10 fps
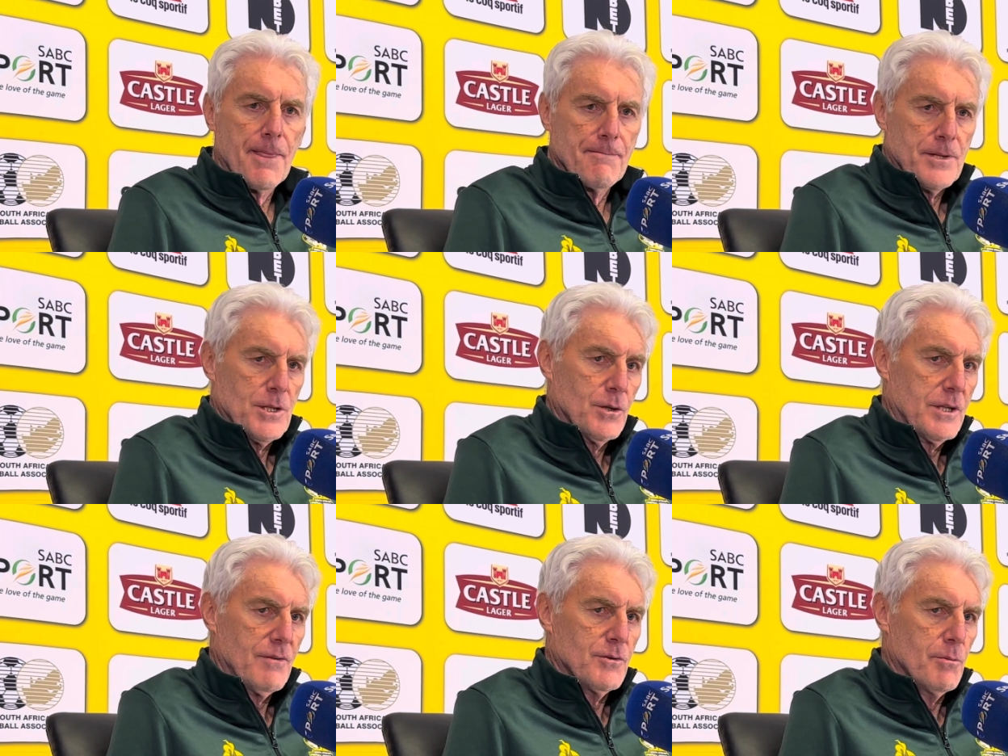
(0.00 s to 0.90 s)
We don't
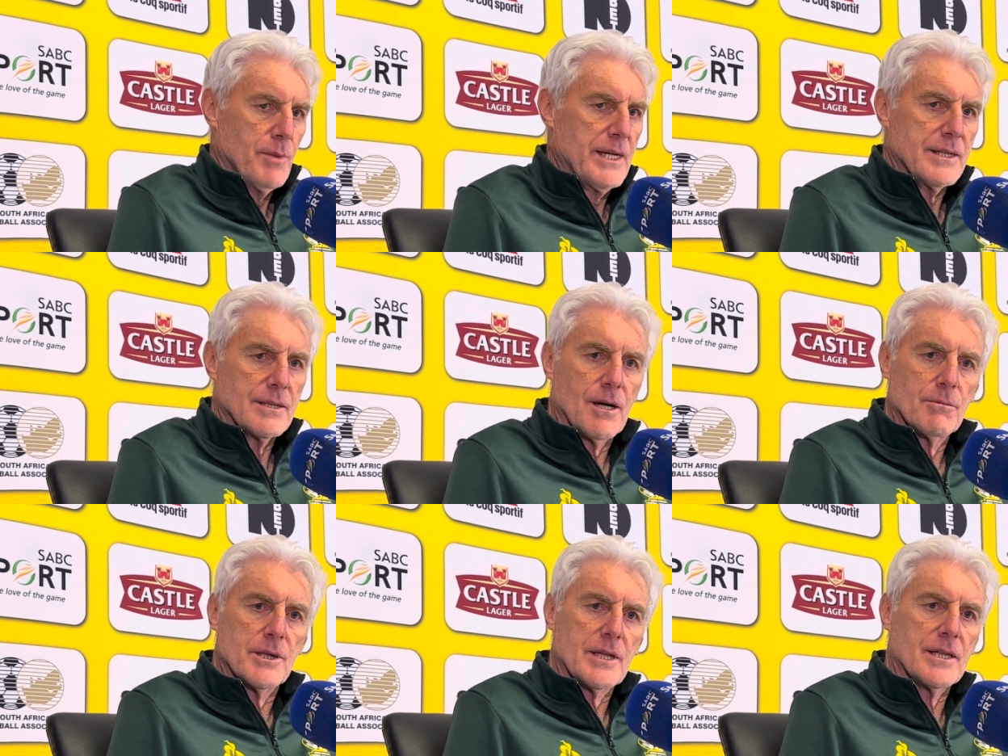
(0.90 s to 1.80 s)
have to panic now,
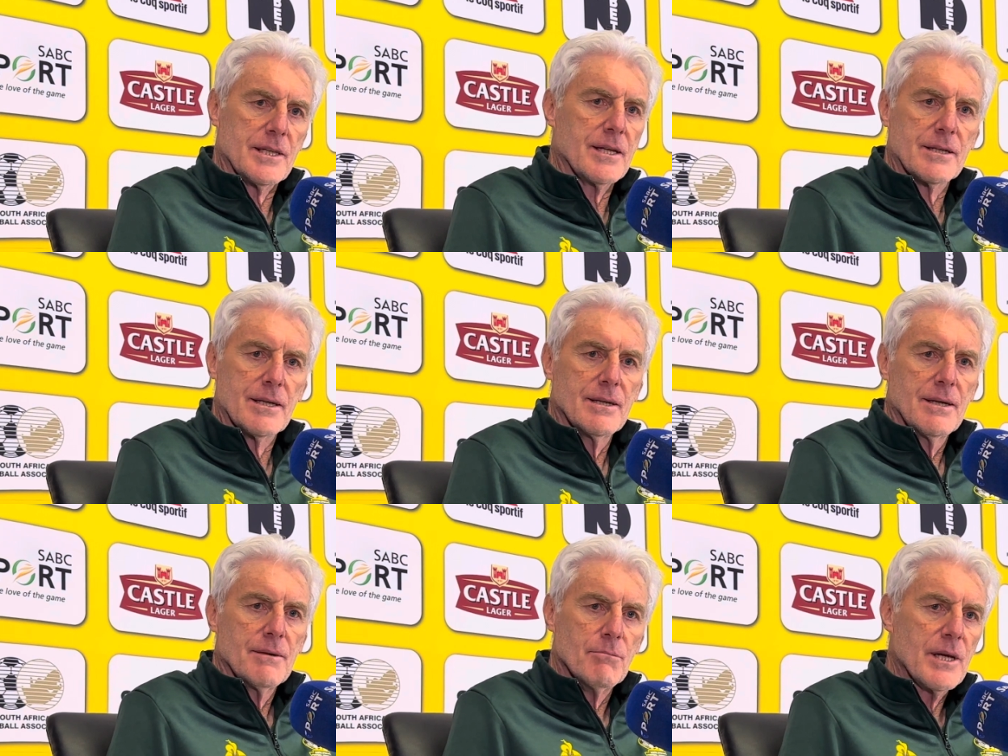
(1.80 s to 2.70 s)
but I think
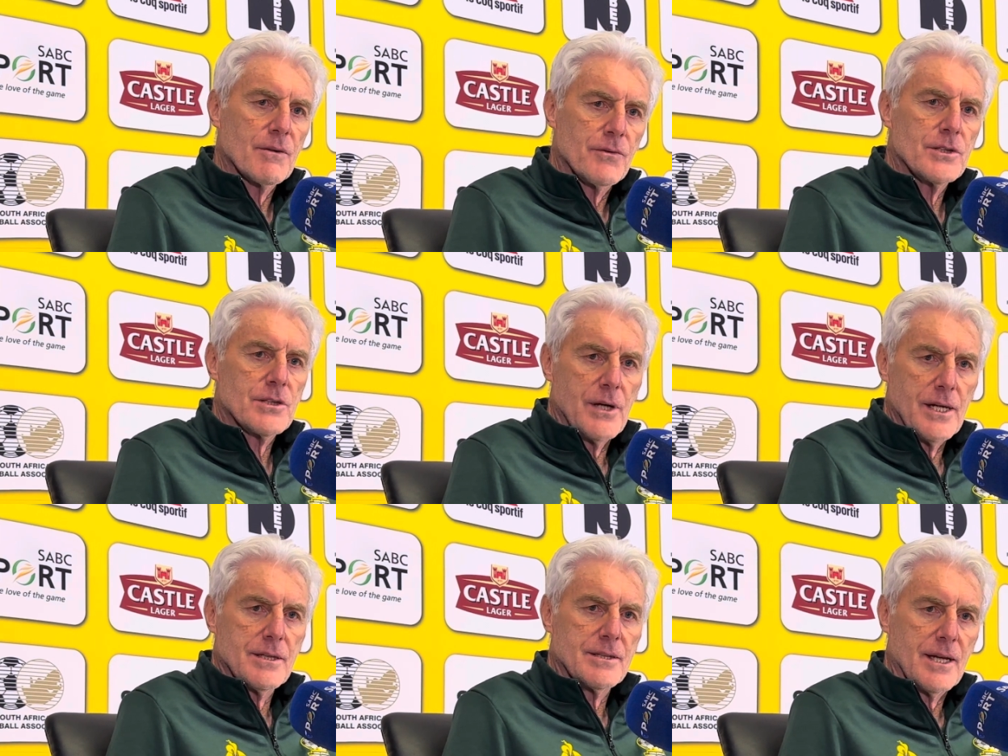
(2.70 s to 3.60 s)
being
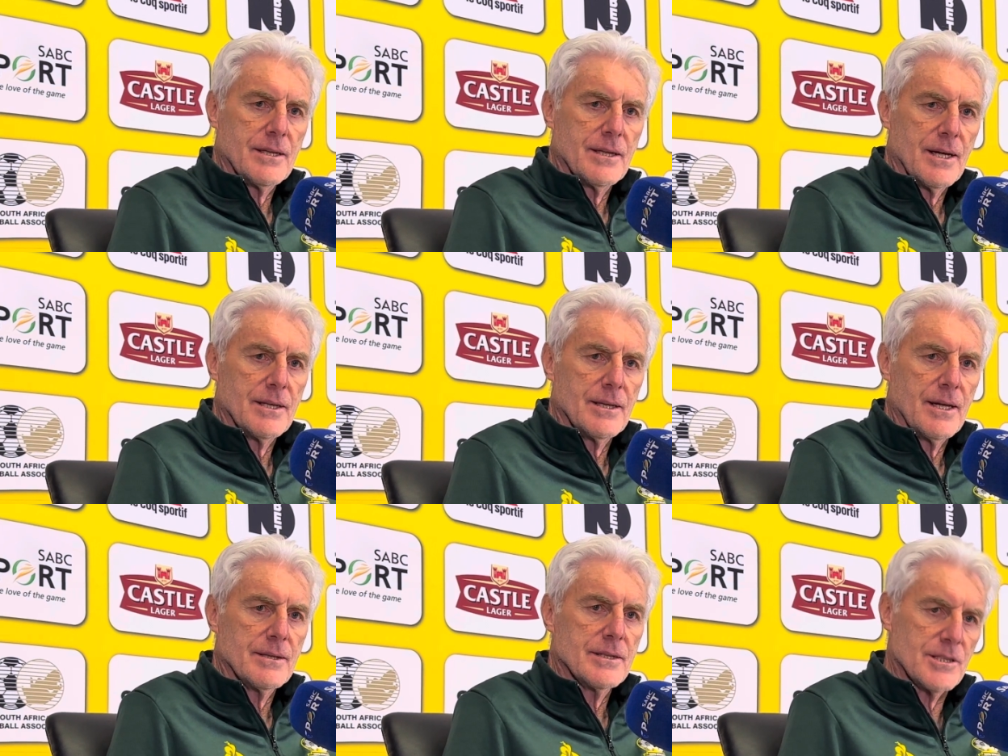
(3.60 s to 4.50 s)
frustrated and, and,
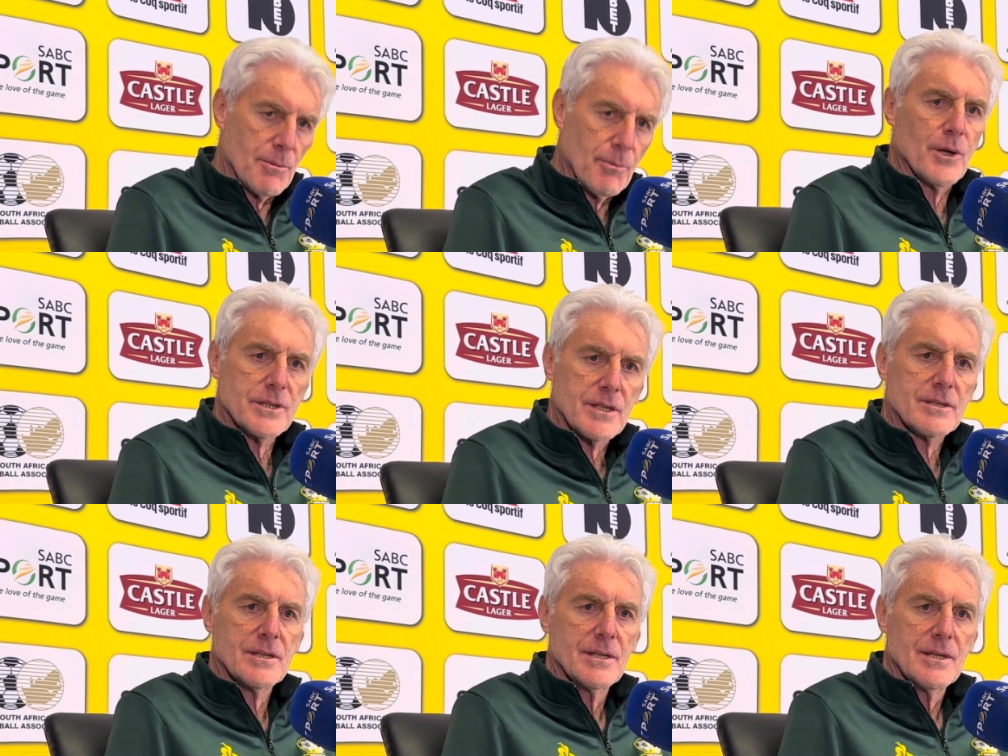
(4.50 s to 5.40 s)
and disappointed
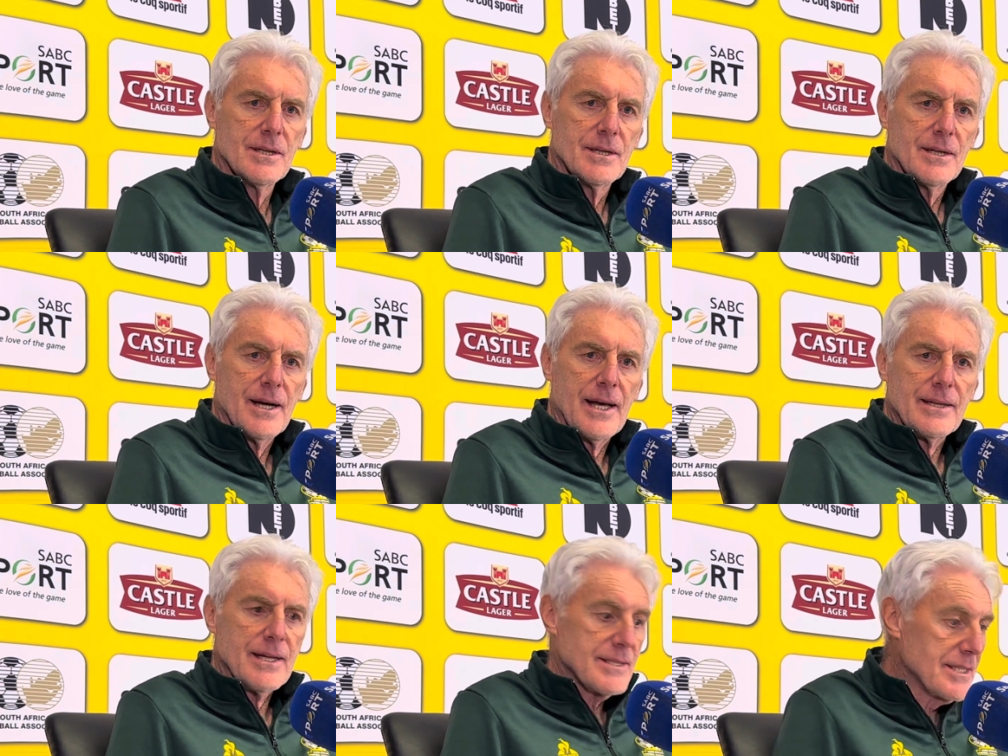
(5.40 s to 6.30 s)
and,
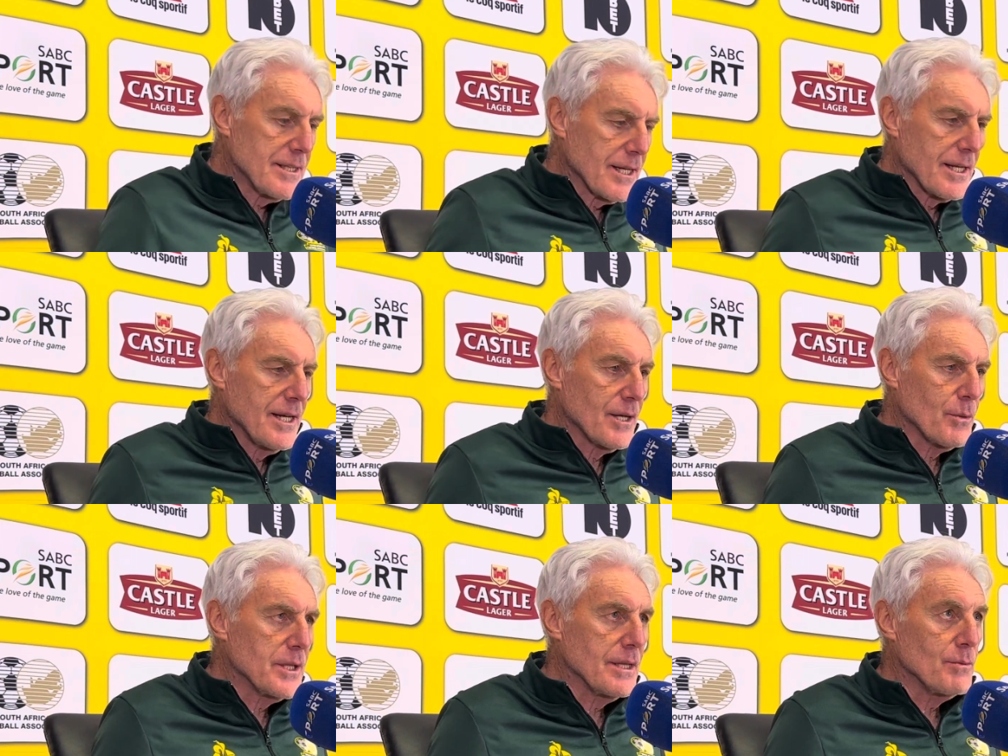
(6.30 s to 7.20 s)
and sitting here
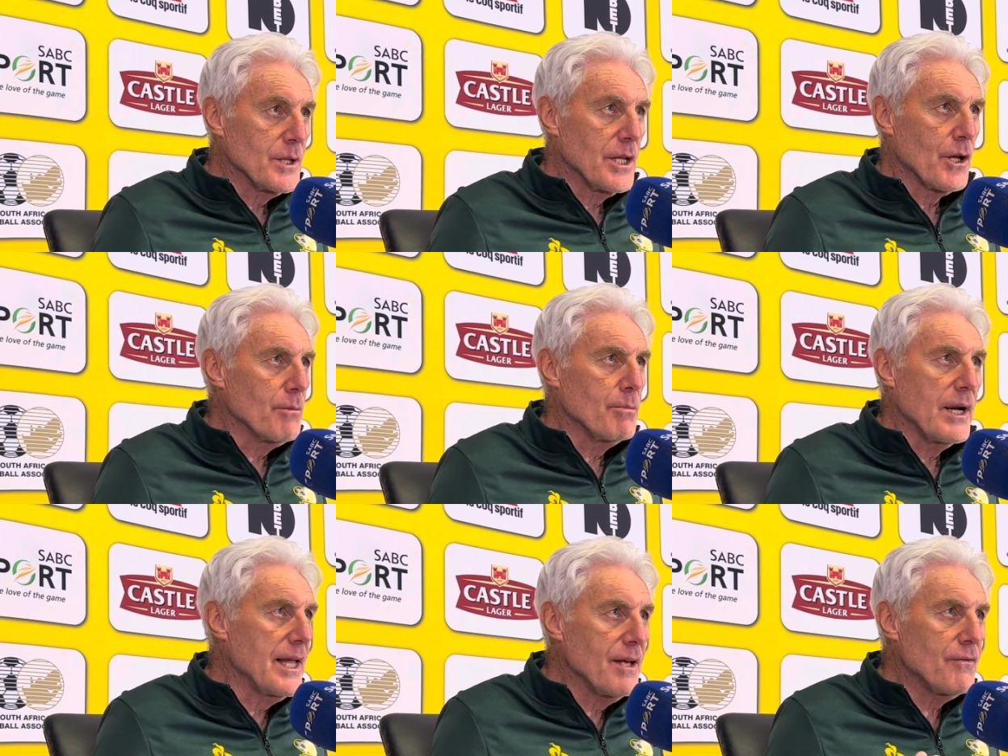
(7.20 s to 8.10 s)
with, with an
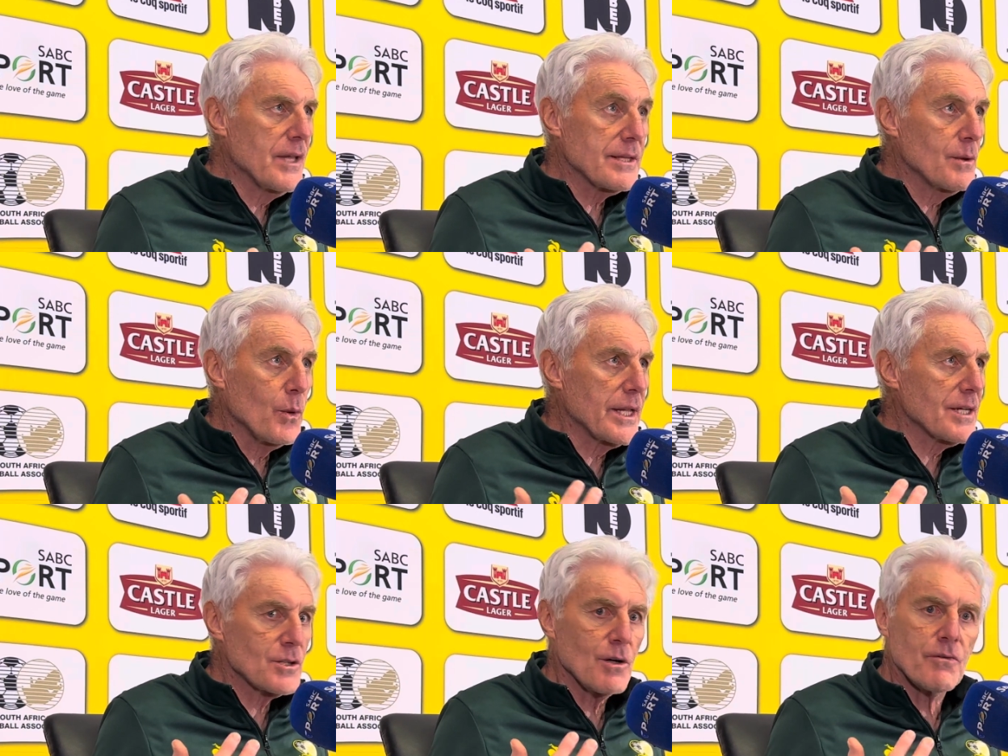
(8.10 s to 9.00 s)
unbelief that what I
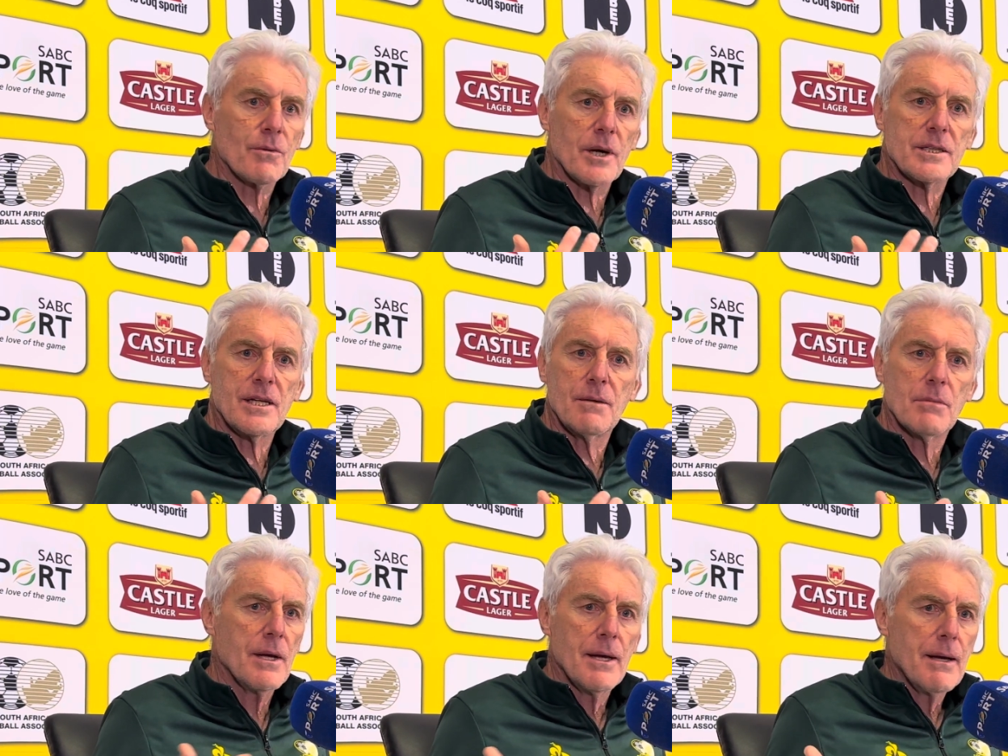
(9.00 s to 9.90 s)
saw from my team,
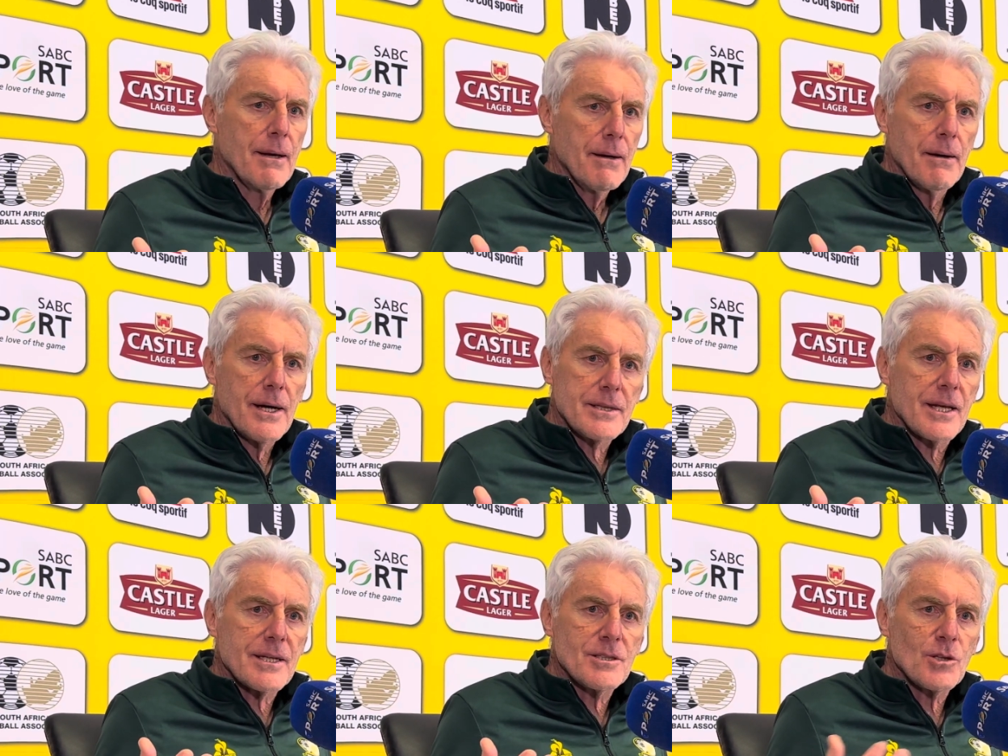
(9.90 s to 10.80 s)
I
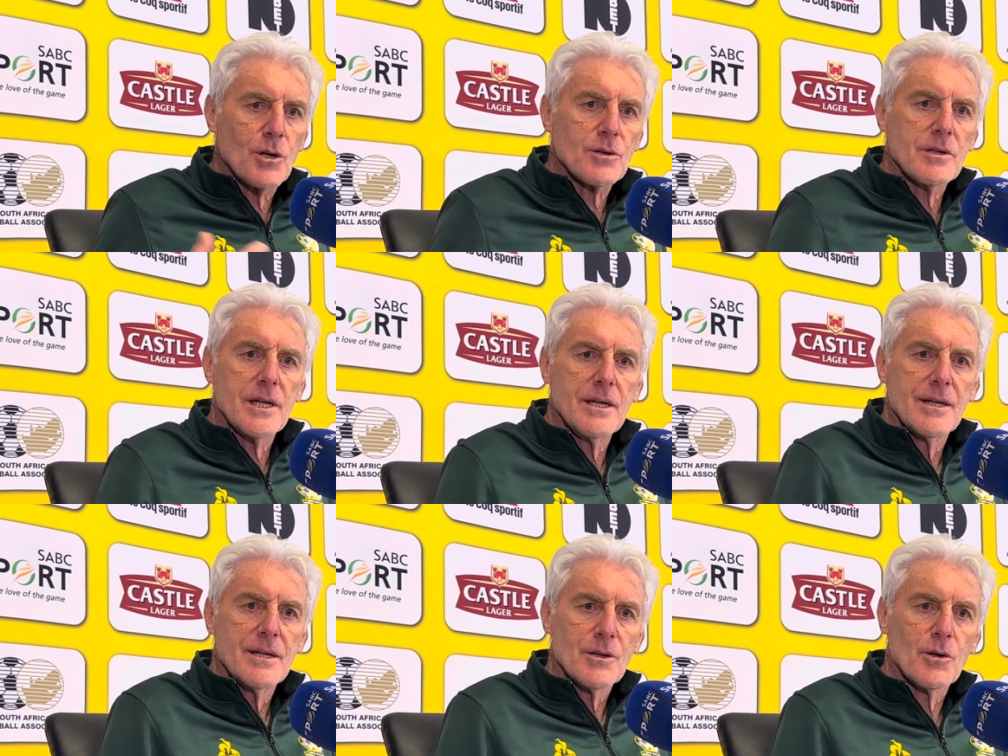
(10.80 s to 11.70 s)
think is totally
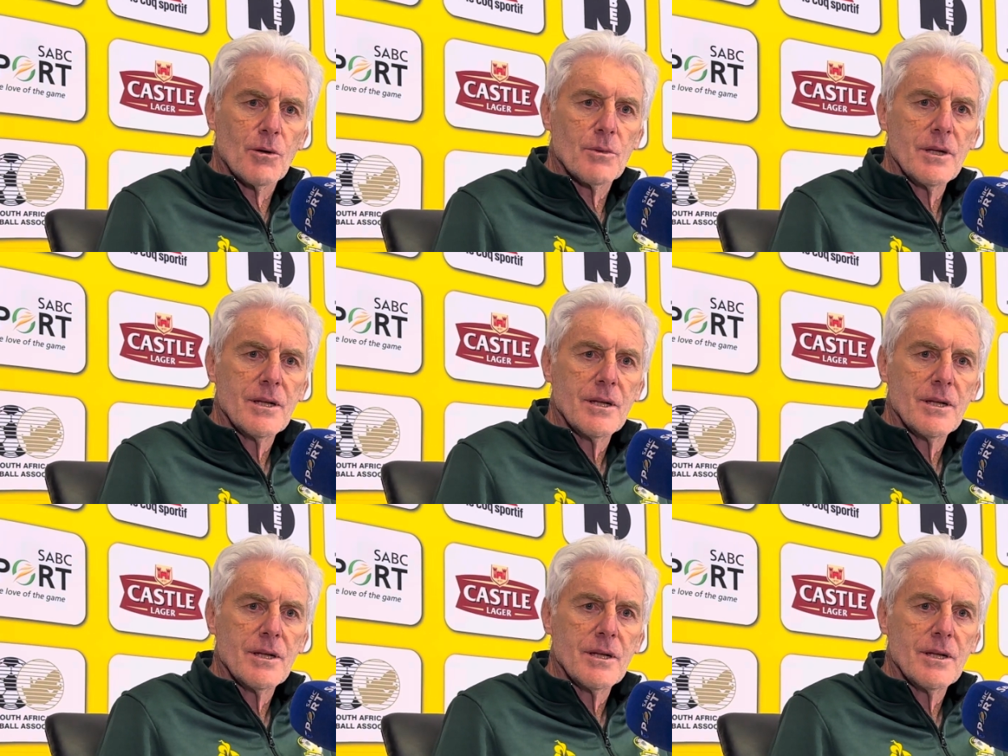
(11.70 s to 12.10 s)
normal.